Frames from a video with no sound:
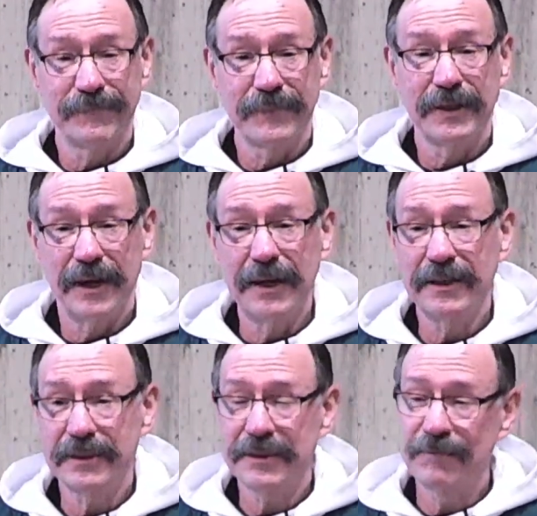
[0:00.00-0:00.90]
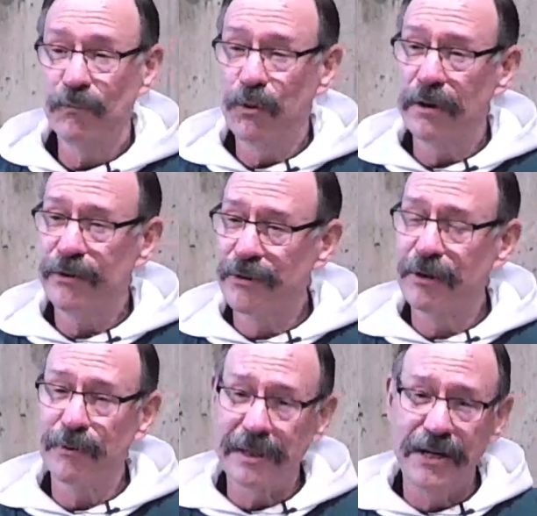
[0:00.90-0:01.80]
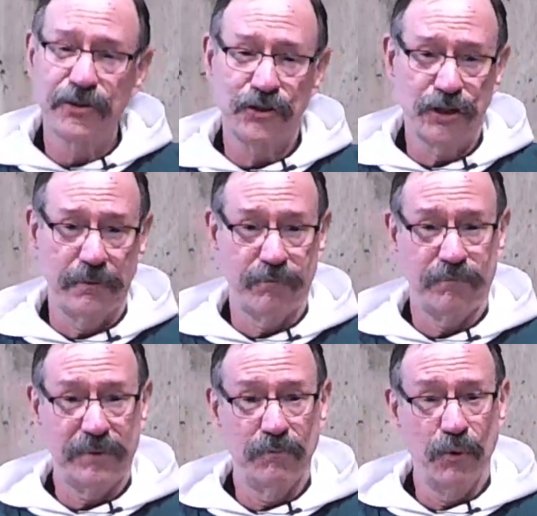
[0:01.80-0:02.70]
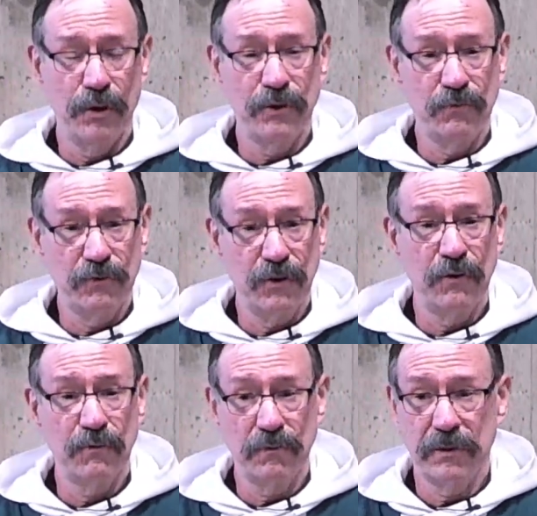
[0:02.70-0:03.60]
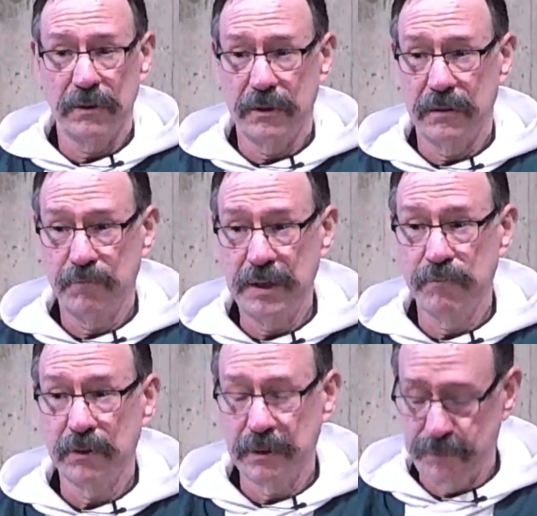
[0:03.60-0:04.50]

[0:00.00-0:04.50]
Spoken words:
Kind of like the more you're in a relationship, the more you know the people and the